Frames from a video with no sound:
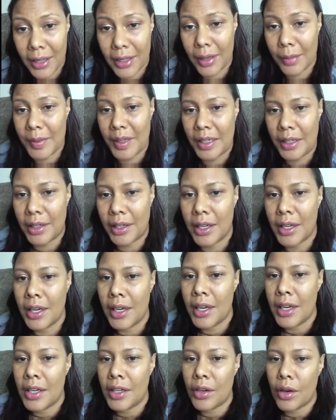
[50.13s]
I mean,
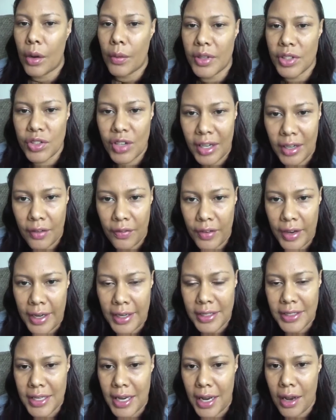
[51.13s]
you're always trying to
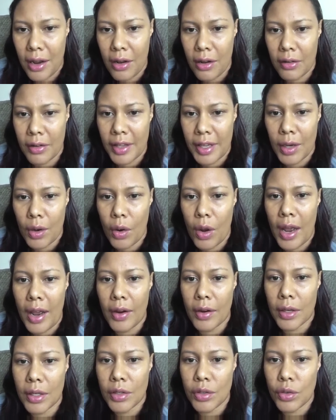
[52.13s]
find out like how
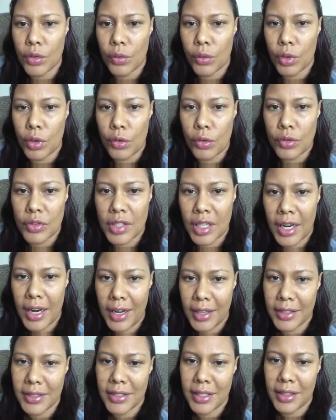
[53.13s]
can you use the
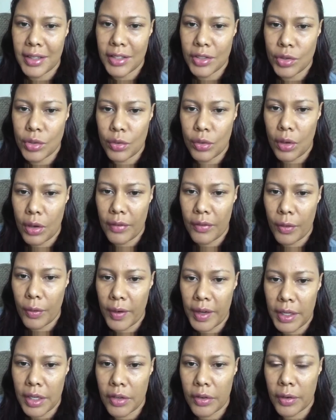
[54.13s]
content that you have
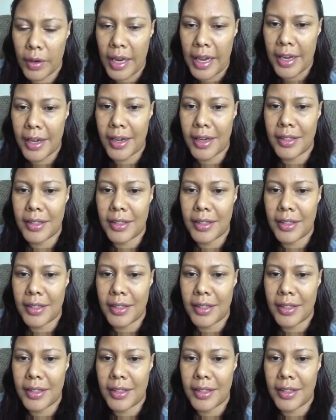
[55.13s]
already created,